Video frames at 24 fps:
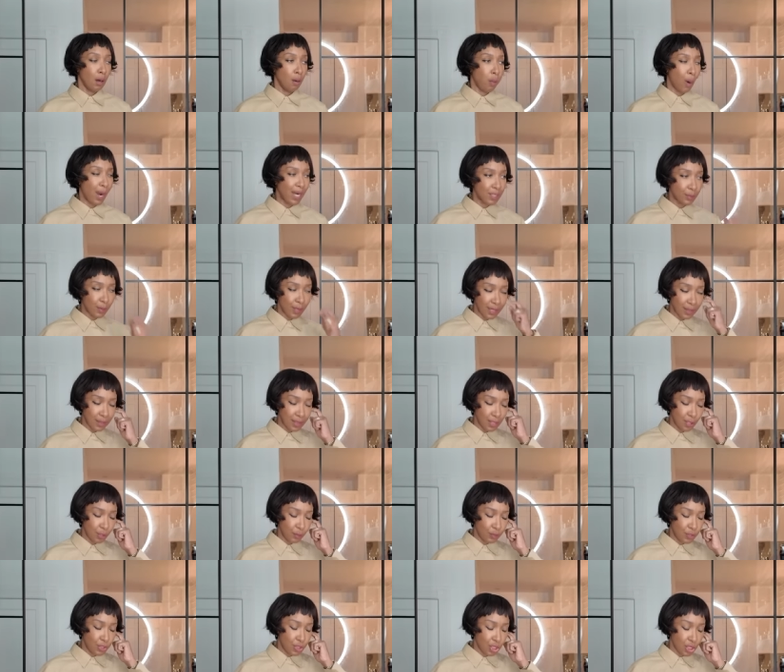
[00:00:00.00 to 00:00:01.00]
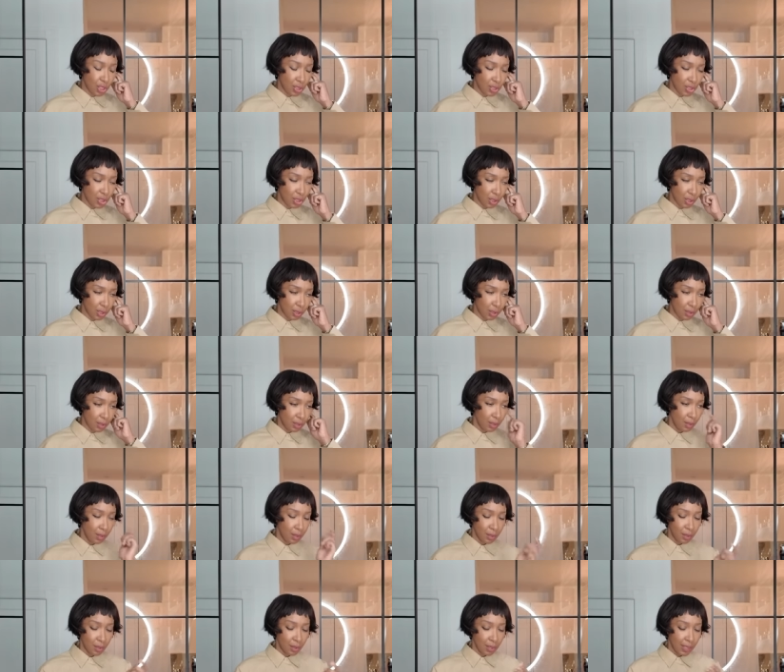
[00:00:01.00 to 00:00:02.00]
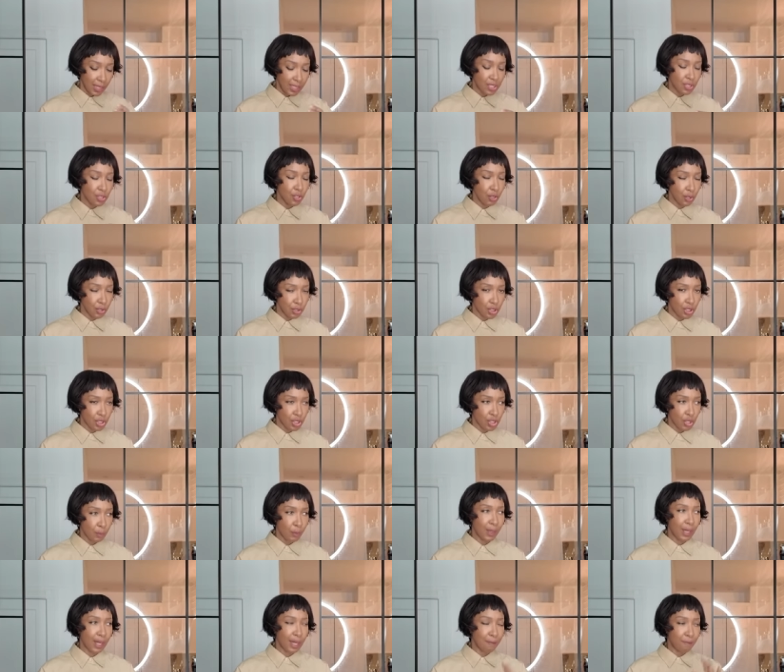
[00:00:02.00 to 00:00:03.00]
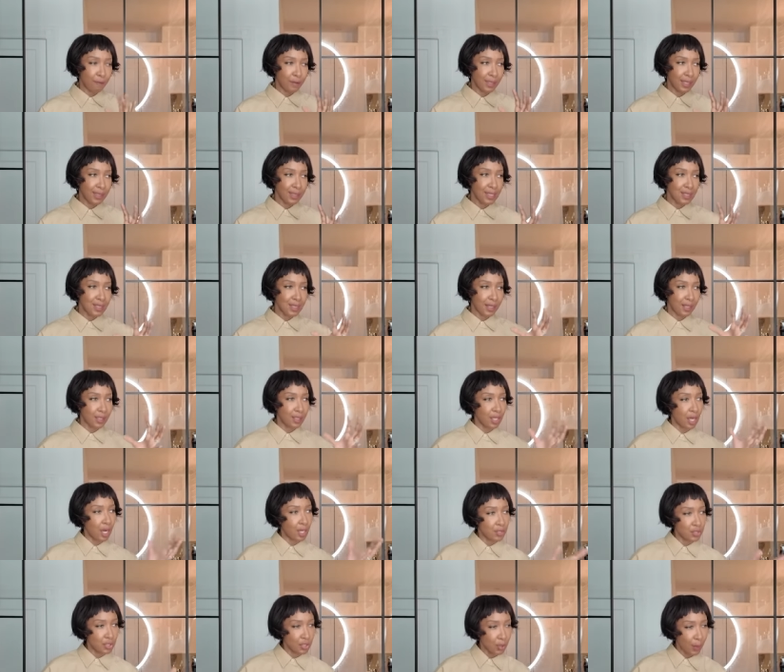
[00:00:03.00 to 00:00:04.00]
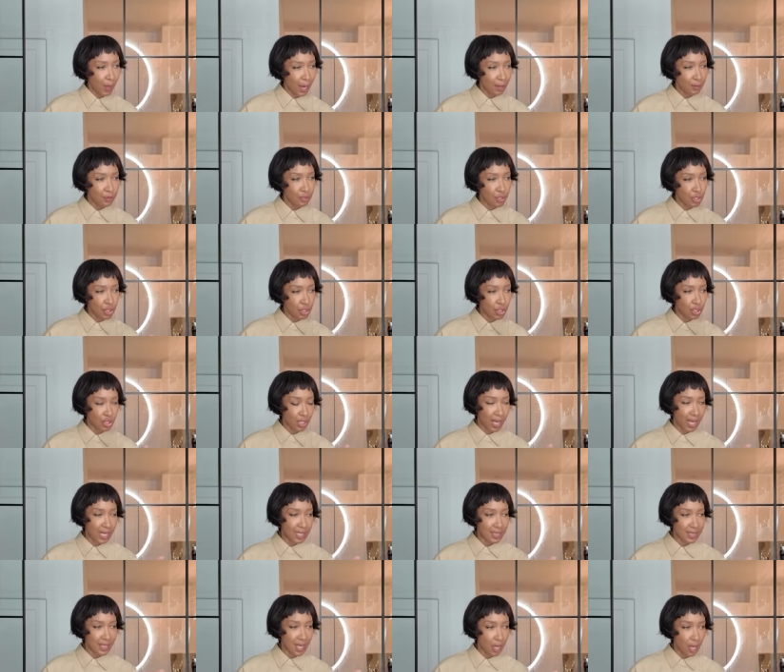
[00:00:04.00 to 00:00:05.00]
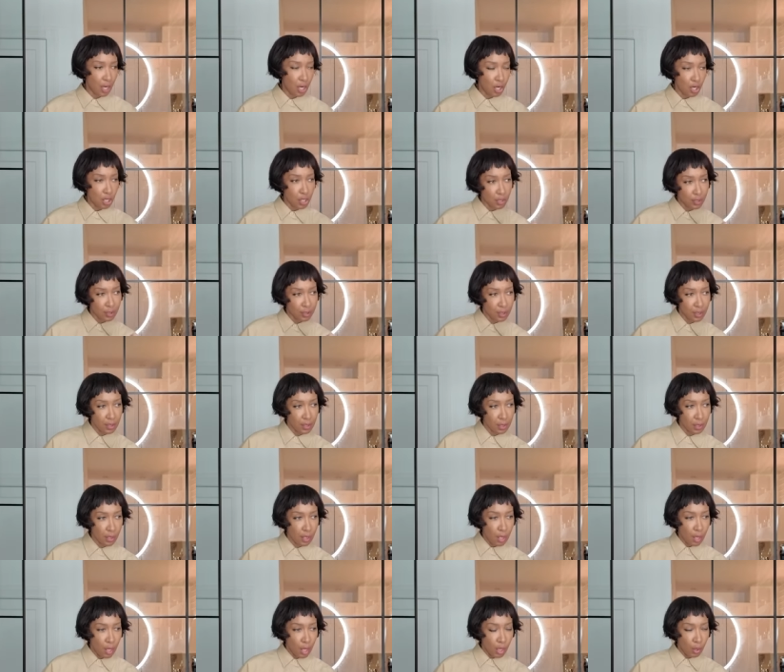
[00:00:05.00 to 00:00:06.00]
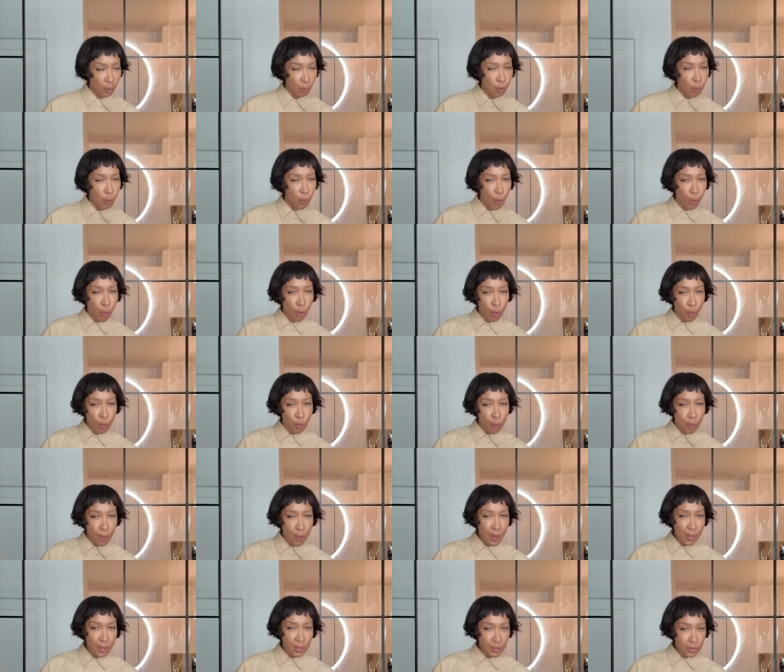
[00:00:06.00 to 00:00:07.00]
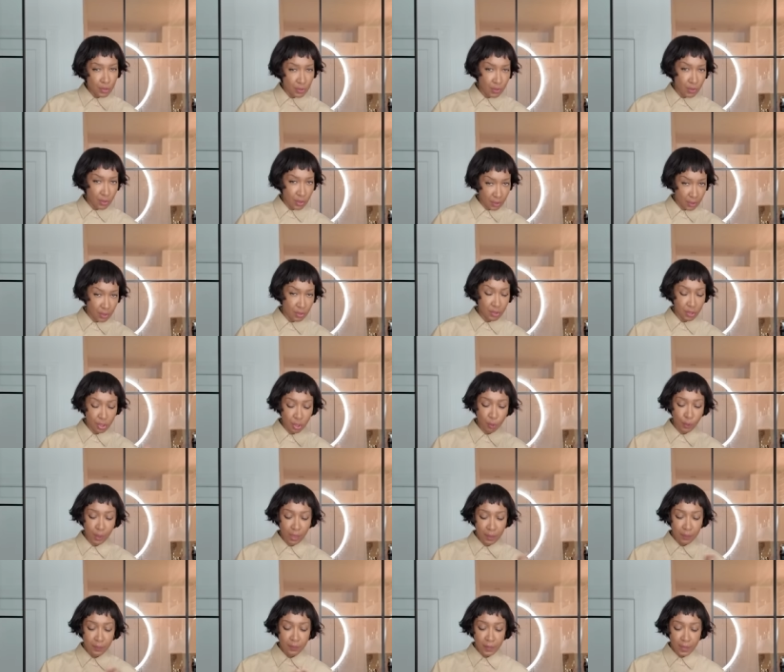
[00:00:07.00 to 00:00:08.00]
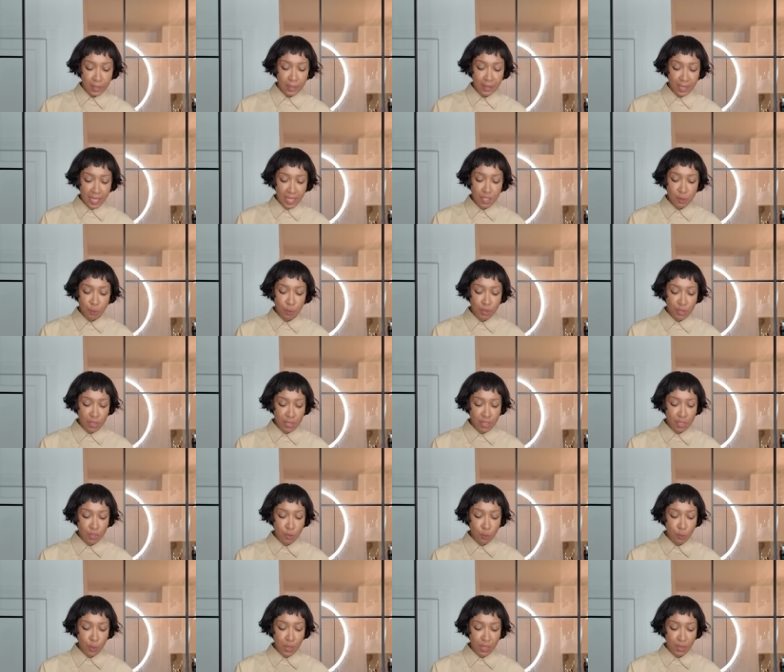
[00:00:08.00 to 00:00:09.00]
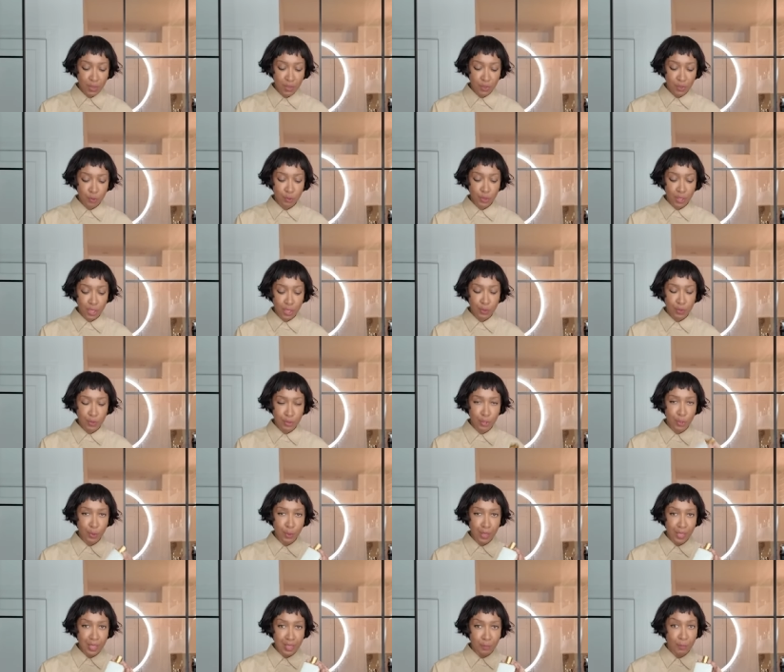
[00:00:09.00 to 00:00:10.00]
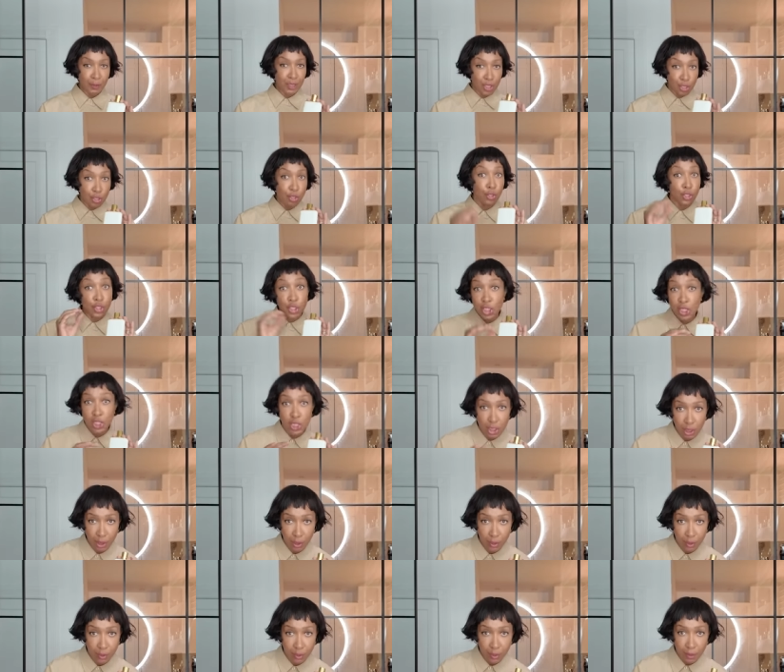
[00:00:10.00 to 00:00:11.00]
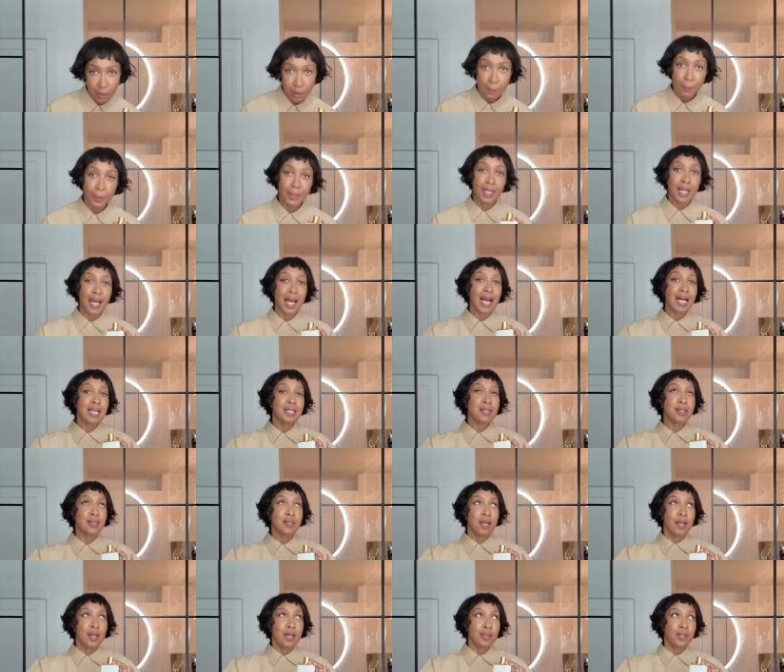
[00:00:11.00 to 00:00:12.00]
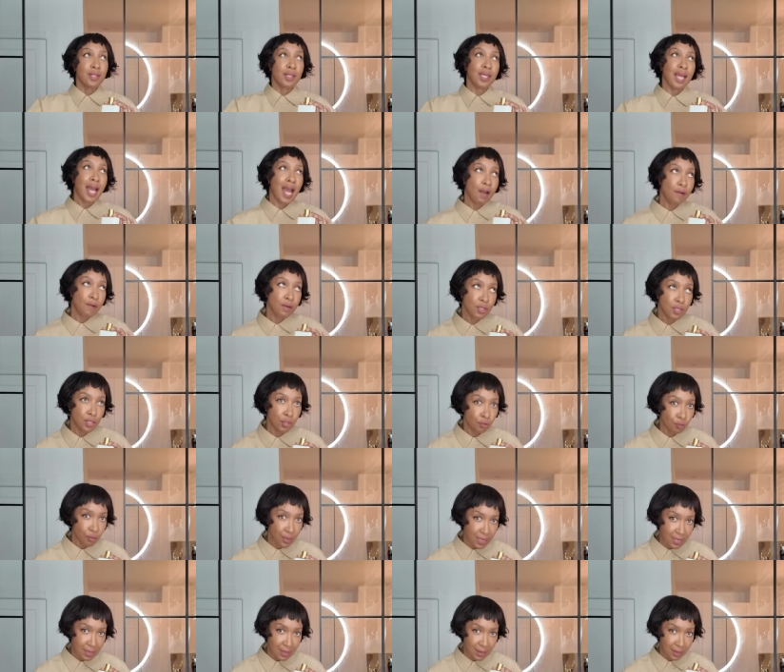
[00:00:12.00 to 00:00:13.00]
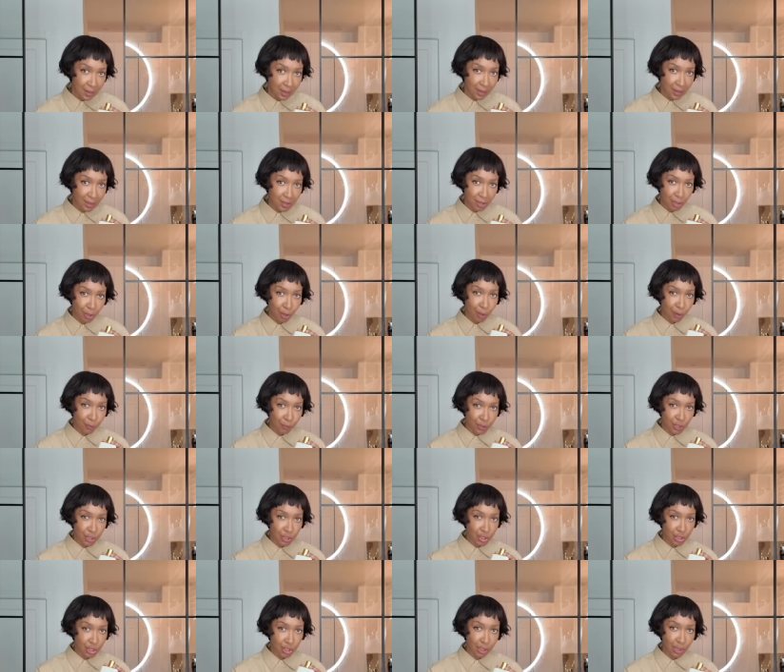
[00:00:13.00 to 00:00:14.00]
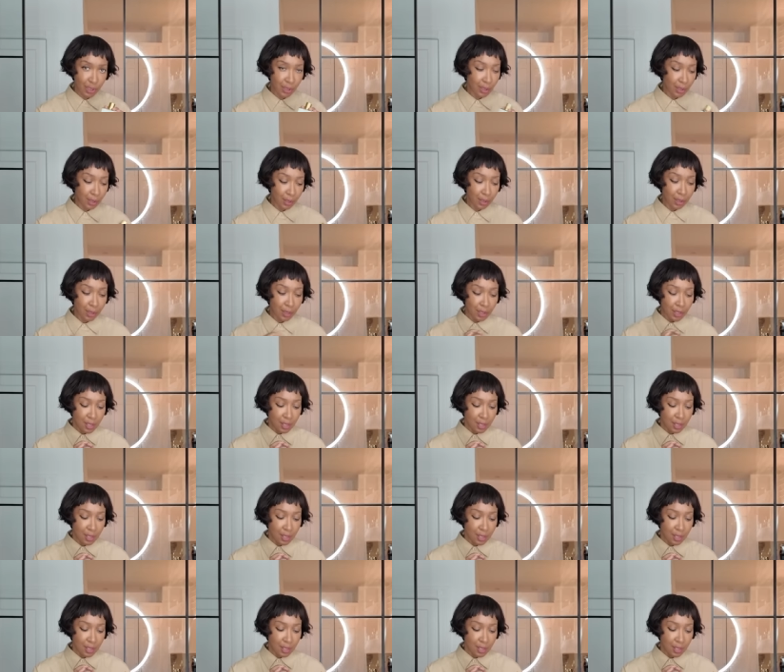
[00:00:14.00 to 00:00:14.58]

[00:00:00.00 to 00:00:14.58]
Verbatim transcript: Why do I think of ginger? It's not ginger, but I feel like there's like an under, you know how ginger has that earthy warmness to it? That's what Sweet three oh two is, but it's not ginger, but it has the characteristics of ginger in it.